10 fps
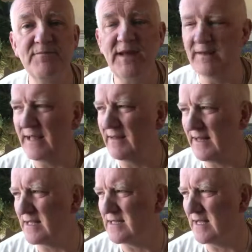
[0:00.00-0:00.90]

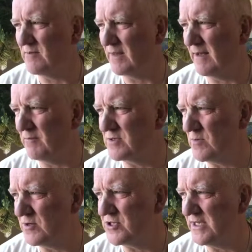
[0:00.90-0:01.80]
That was
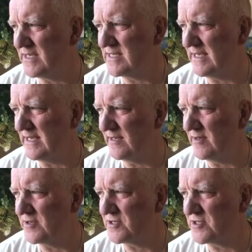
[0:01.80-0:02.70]
what she had seen and
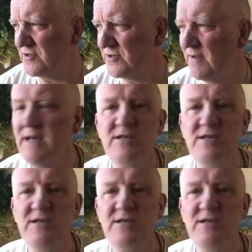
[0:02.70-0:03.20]
understood.